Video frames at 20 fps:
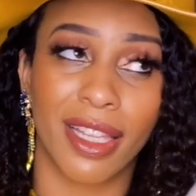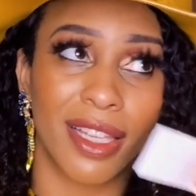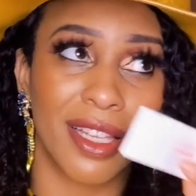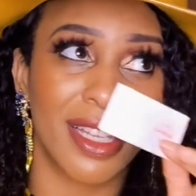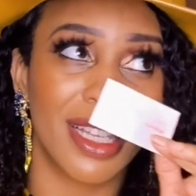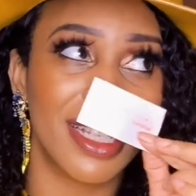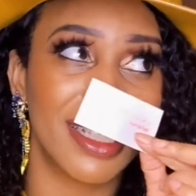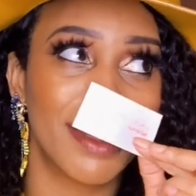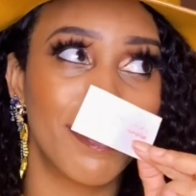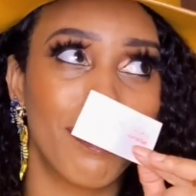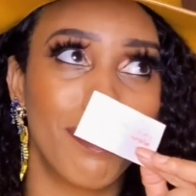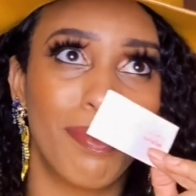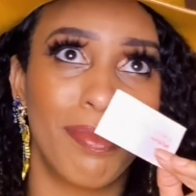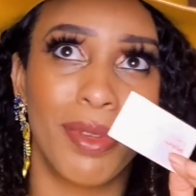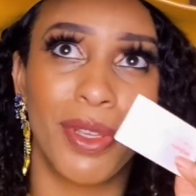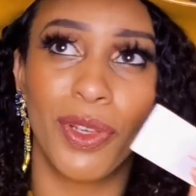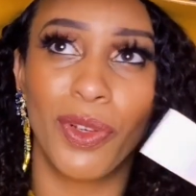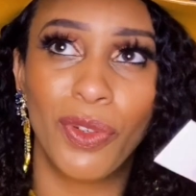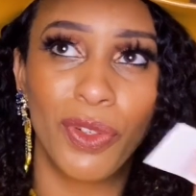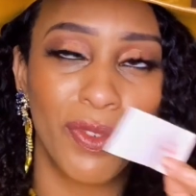It's
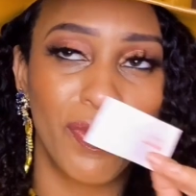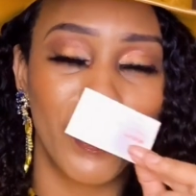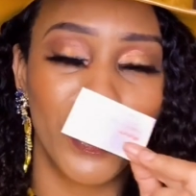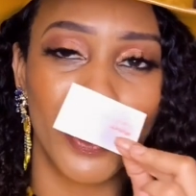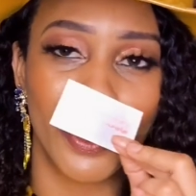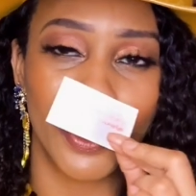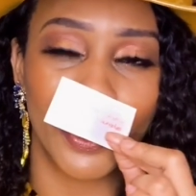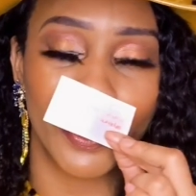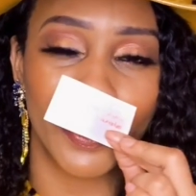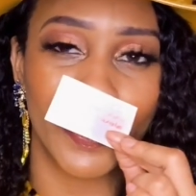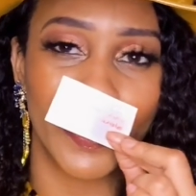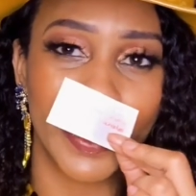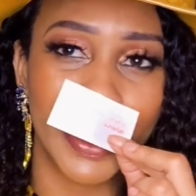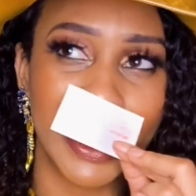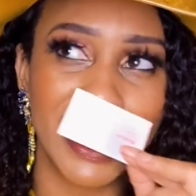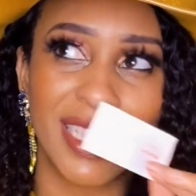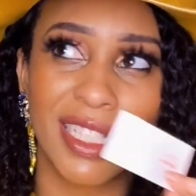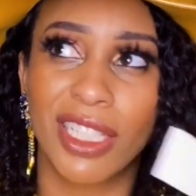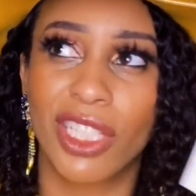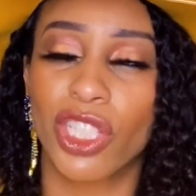beautiful.
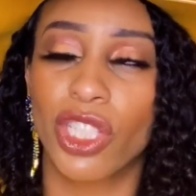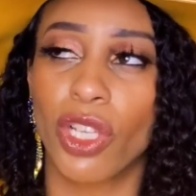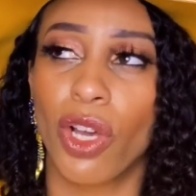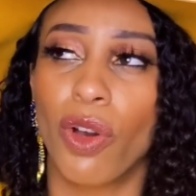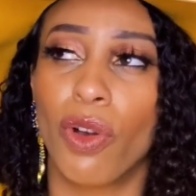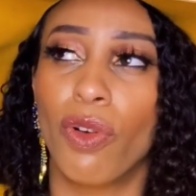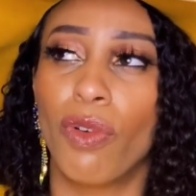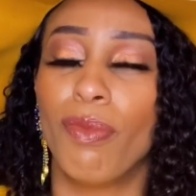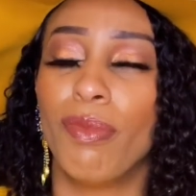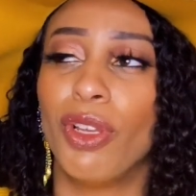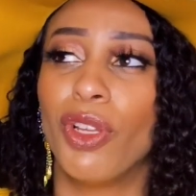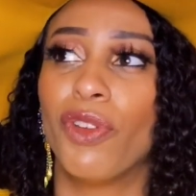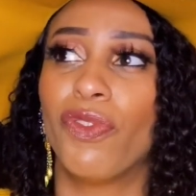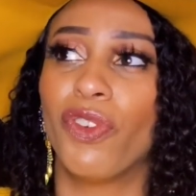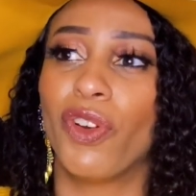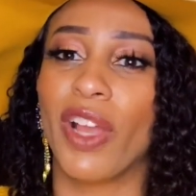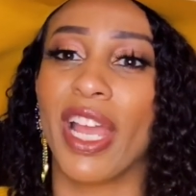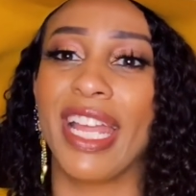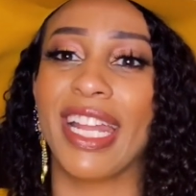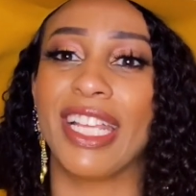This is so
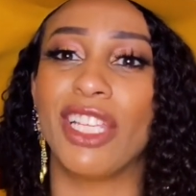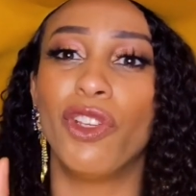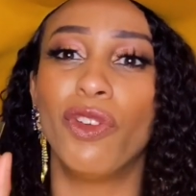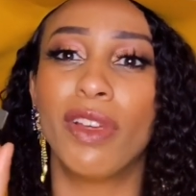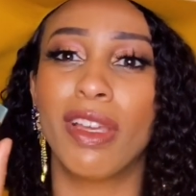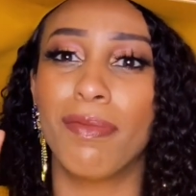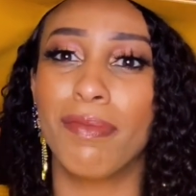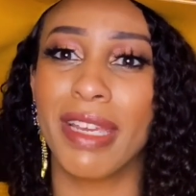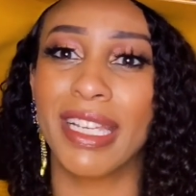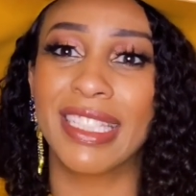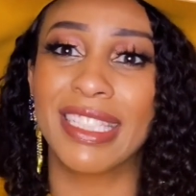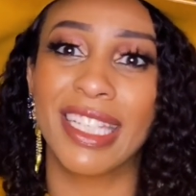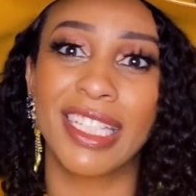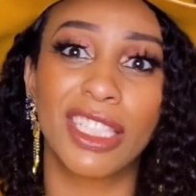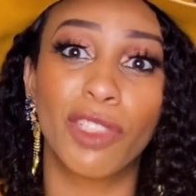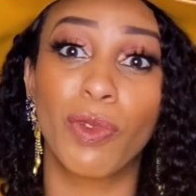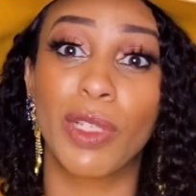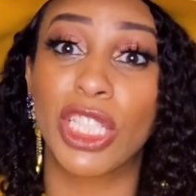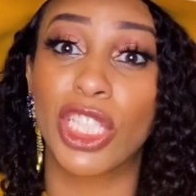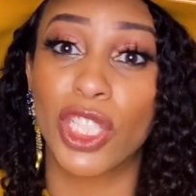beautiful. And you can mix
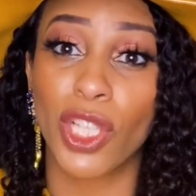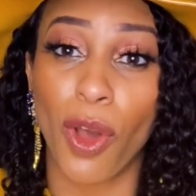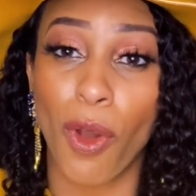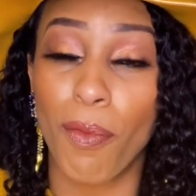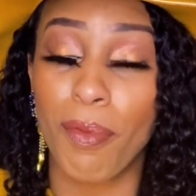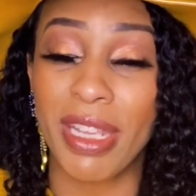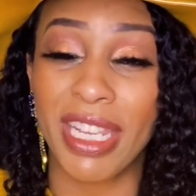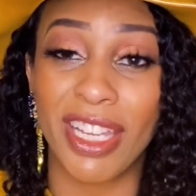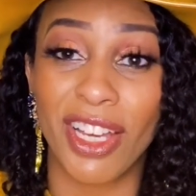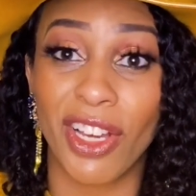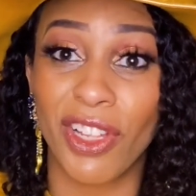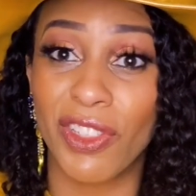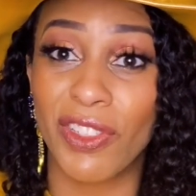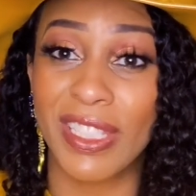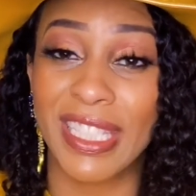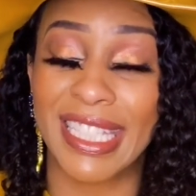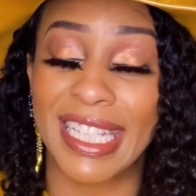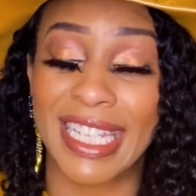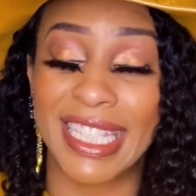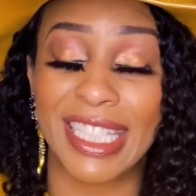this with so many other
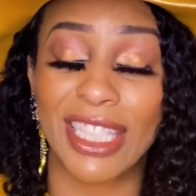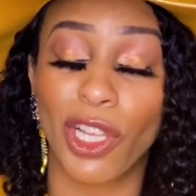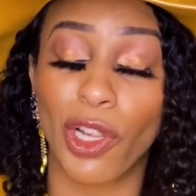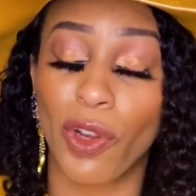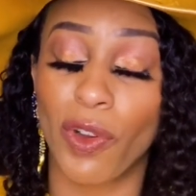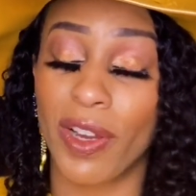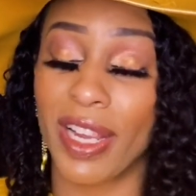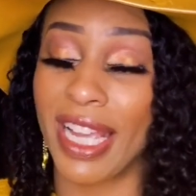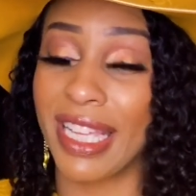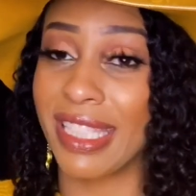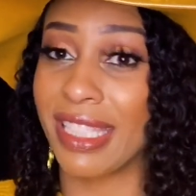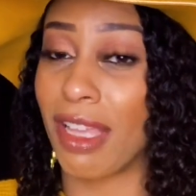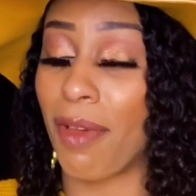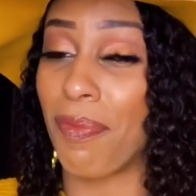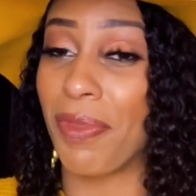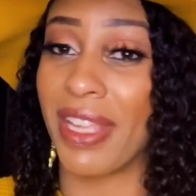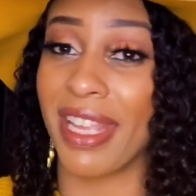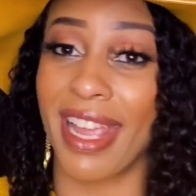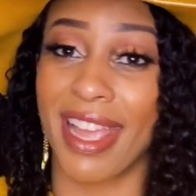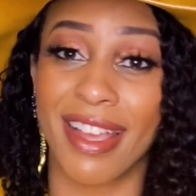scents to create
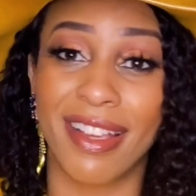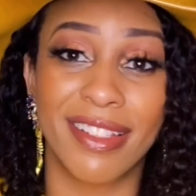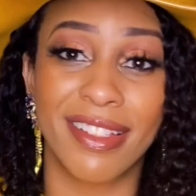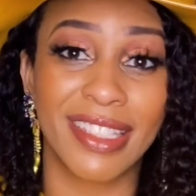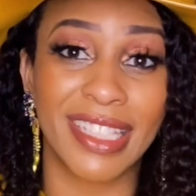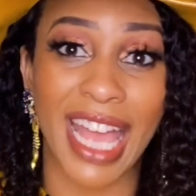something else.